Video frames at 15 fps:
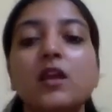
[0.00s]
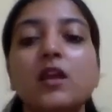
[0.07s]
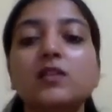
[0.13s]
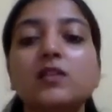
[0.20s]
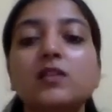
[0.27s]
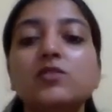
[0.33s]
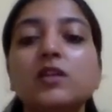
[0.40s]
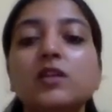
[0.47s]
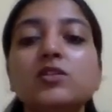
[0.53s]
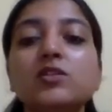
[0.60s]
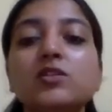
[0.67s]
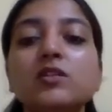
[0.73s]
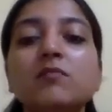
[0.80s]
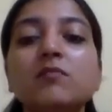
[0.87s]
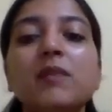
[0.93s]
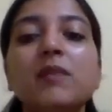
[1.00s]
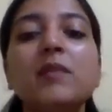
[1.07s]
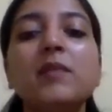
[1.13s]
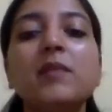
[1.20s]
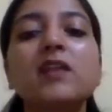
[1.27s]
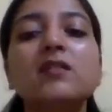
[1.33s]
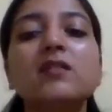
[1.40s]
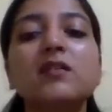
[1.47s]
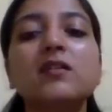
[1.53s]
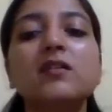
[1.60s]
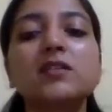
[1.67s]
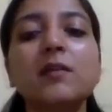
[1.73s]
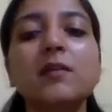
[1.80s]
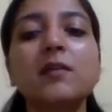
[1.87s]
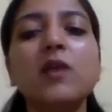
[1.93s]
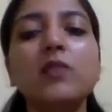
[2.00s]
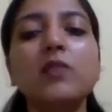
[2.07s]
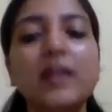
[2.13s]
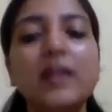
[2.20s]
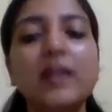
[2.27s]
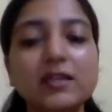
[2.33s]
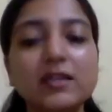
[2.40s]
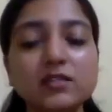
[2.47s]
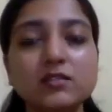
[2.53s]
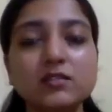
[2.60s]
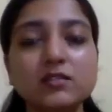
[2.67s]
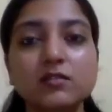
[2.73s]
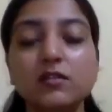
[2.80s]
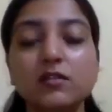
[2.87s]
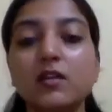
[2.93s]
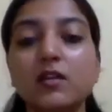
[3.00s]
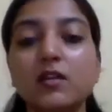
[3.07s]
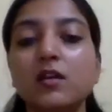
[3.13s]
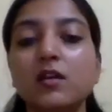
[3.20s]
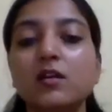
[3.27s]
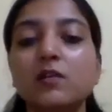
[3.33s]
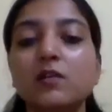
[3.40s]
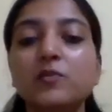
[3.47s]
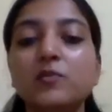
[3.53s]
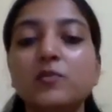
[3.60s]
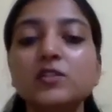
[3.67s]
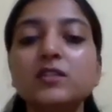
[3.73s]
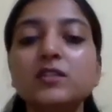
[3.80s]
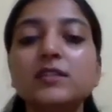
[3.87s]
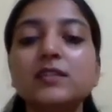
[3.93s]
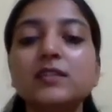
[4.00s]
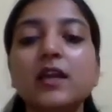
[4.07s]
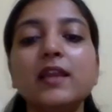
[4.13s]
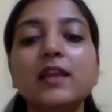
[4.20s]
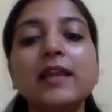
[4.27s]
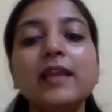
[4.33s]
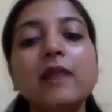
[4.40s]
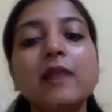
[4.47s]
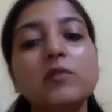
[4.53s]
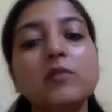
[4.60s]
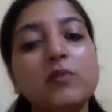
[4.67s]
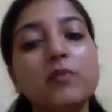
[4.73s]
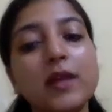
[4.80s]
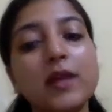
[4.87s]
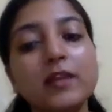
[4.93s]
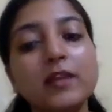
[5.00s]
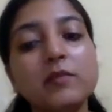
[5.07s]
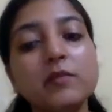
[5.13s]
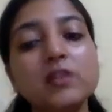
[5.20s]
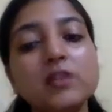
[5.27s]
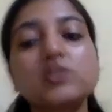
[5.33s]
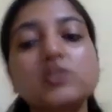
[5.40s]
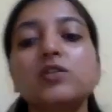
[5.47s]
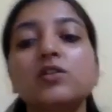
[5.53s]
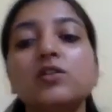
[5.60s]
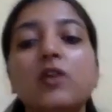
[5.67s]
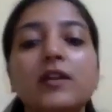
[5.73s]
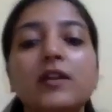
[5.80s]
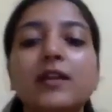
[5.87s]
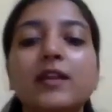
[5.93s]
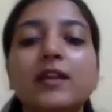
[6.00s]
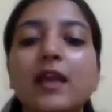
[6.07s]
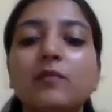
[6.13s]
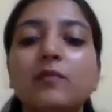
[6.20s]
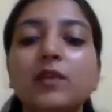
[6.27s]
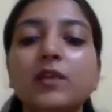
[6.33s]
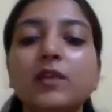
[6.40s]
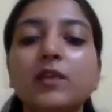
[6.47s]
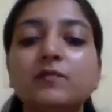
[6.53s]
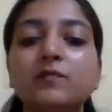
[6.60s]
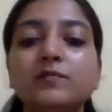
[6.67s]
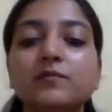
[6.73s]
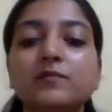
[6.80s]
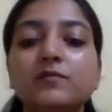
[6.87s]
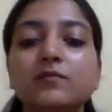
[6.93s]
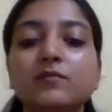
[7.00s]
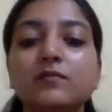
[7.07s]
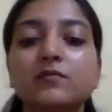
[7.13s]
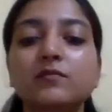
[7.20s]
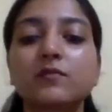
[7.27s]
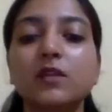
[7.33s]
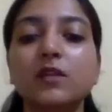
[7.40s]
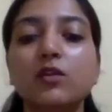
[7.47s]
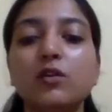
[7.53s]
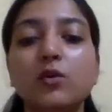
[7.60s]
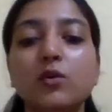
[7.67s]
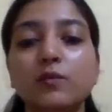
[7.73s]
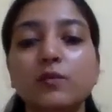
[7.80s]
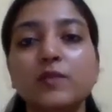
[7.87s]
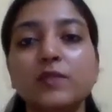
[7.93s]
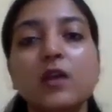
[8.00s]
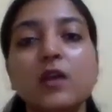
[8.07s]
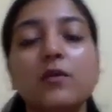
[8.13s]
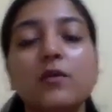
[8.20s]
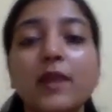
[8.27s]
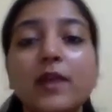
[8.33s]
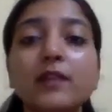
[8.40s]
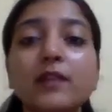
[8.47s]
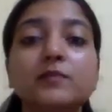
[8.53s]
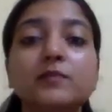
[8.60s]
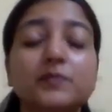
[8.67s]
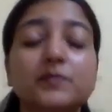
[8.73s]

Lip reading: structure maybe somehow less, results again can be very much, or it can be low, right?